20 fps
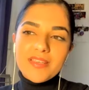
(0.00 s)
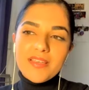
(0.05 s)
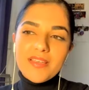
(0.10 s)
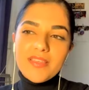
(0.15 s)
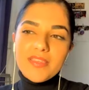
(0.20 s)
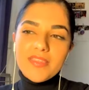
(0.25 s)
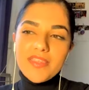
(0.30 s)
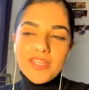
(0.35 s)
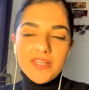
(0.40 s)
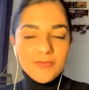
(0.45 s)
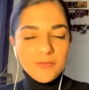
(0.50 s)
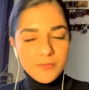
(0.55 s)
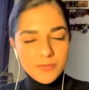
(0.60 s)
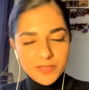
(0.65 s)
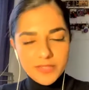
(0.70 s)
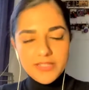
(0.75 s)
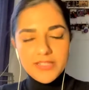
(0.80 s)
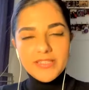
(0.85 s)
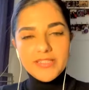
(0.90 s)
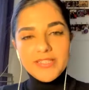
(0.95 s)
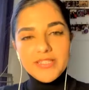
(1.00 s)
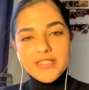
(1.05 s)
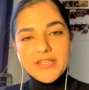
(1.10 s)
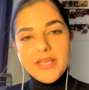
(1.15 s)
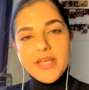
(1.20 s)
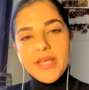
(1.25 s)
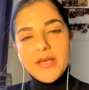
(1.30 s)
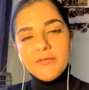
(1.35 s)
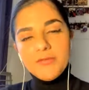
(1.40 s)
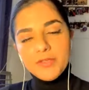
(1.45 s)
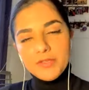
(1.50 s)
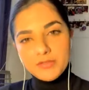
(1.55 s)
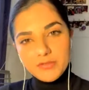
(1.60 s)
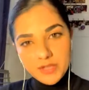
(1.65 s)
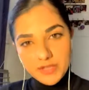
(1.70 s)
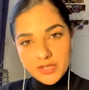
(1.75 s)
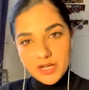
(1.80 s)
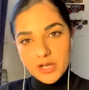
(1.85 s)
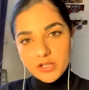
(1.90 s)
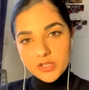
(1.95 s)
they really didn't have the
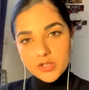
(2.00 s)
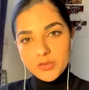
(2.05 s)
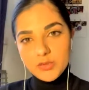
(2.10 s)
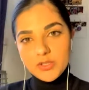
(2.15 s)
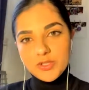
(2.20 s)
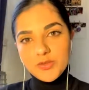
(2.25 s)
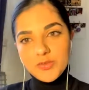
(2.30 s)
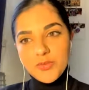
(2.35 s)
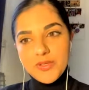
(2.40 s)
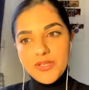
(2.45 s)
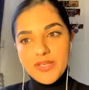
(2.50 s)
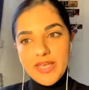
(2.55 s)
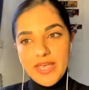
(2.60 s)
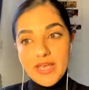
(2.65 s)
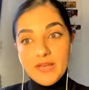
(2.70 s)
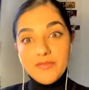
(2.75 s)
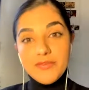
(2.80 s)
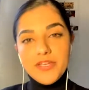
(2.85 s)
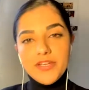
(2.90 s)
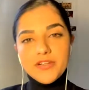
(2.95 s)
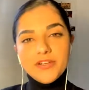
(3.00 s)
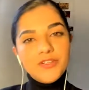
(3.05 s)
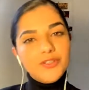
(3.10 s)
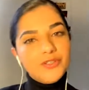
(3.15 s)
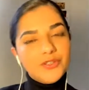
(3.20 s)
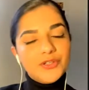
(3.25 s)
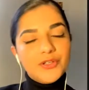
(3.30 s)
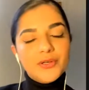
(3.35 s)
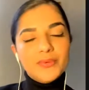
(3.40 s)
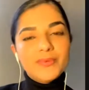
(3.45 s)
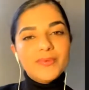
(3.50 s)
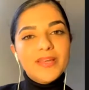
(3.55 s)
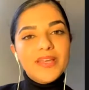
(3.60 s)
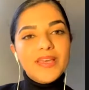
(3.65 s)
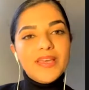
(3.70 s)
greenhouse which we have here in Europe.